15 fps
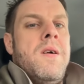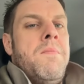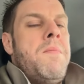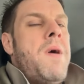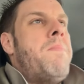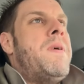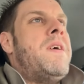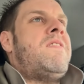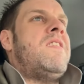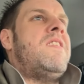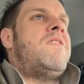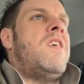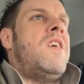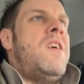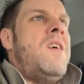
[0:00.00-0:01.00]
My
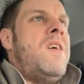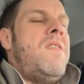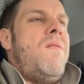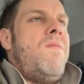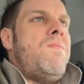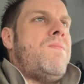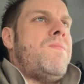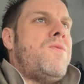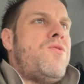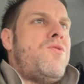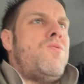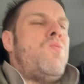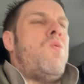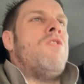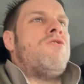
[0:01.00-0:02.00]
missus
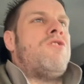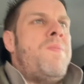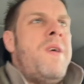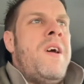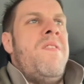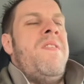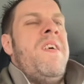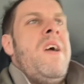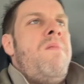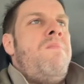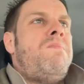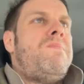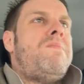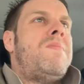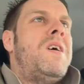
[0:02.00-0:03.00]
watched a bit of it,
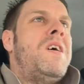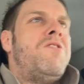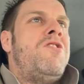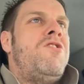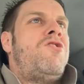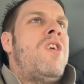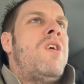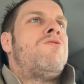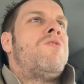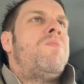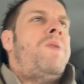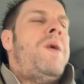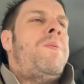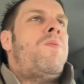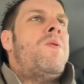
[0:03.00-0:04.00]
and she showed
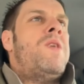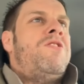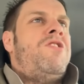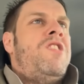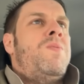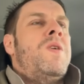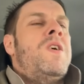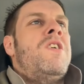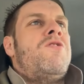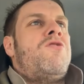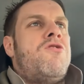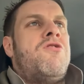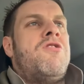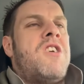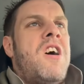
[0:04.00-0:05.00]
some people where she works
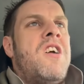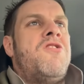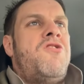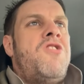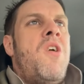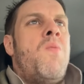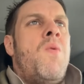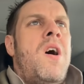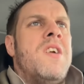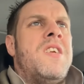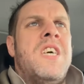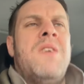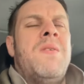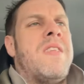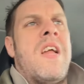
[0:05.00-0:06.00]
just to kind of show them what I
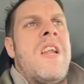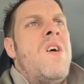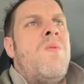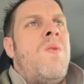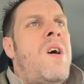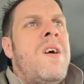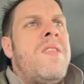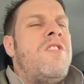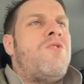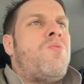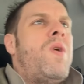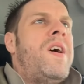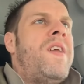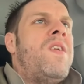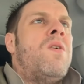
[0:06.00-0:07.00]
do. I don't know why, they're just
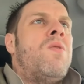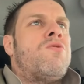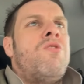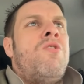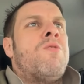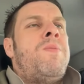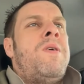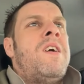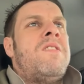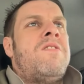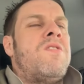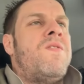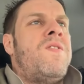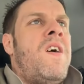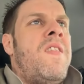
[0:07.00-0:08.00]
weird. They all talk about
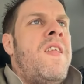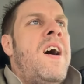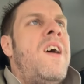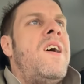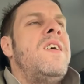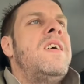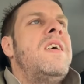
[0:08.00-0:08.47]
stuff like that.